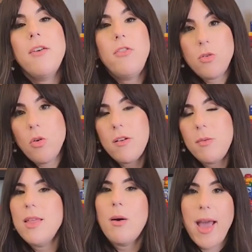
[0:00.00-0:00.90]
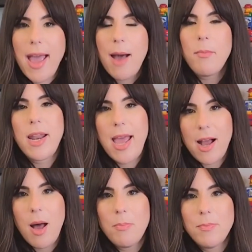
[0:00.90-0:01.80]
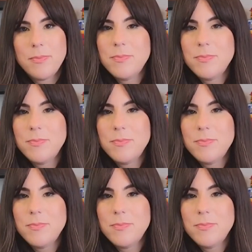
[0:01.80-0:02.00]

if you talk to me that way, I'm going to hang up,